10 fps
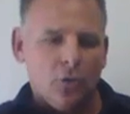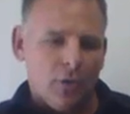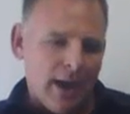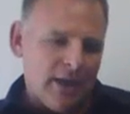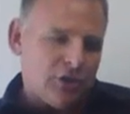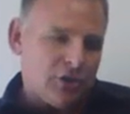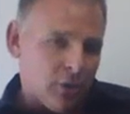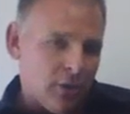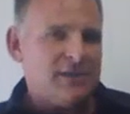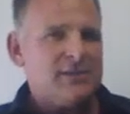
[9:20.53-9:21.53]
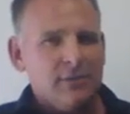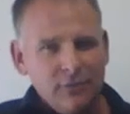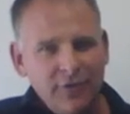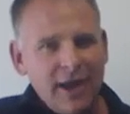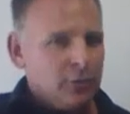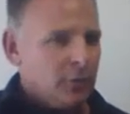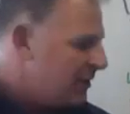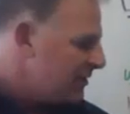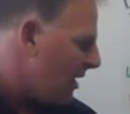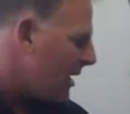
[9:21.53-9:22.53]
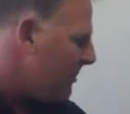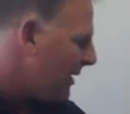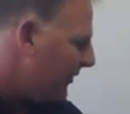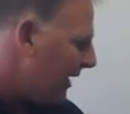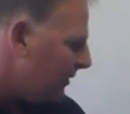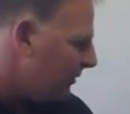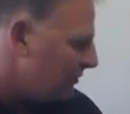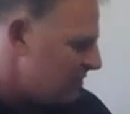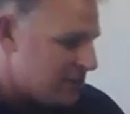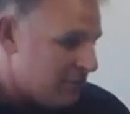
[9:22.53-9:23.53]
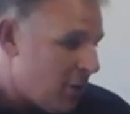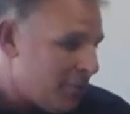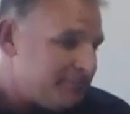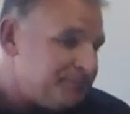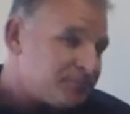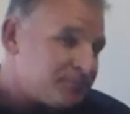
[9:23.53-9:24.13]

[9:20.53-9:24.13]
right choice, and in fact, we're going to talk about that here in just a moment.